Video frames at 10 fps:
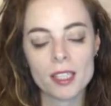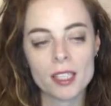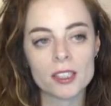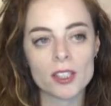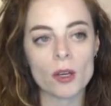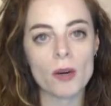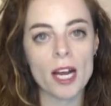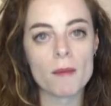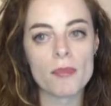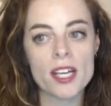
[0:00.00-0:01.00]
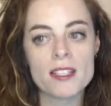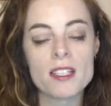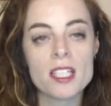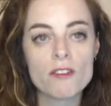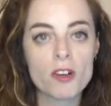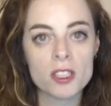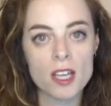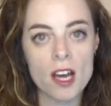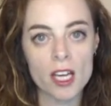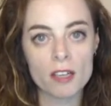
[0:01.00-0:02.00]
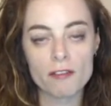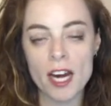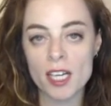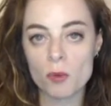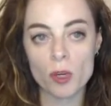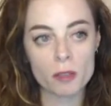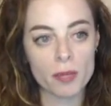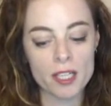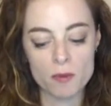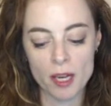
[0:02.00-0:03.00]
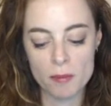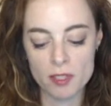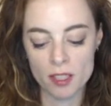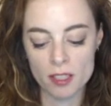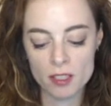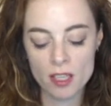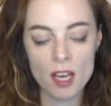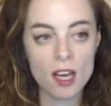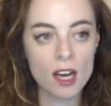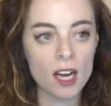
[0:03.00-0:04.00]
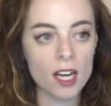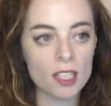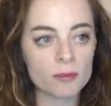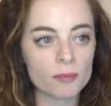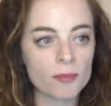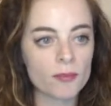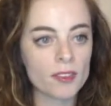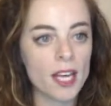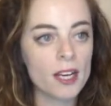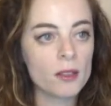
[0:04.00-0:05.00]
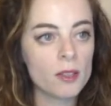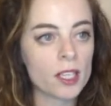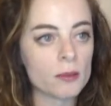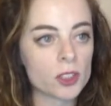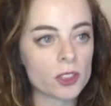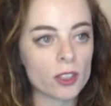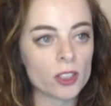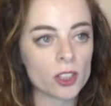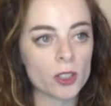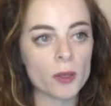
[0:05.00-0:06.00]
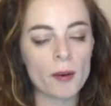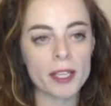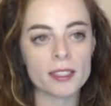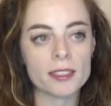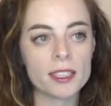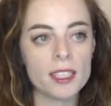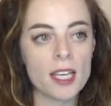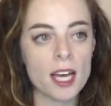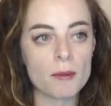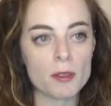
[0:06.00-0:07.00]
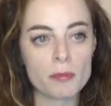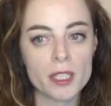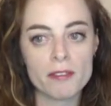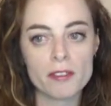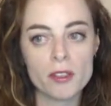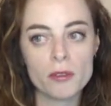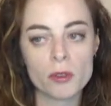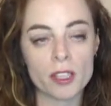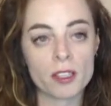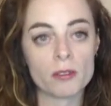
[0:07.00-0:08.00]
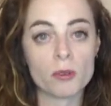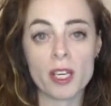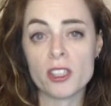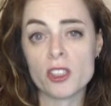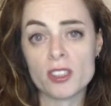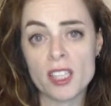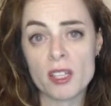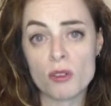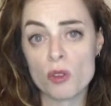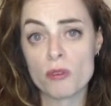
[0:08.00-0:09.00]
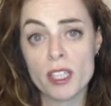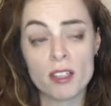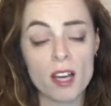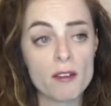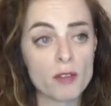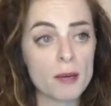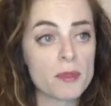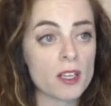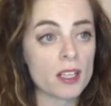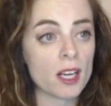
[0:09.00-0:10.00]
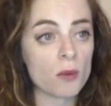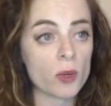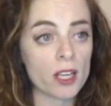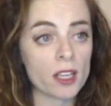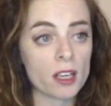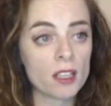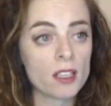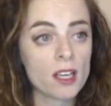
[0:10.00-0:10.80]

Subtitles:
So that's the default login for any WordPress website. Now I'm just going to show you how I can see the preview, or I should say the real live website that I'm working on.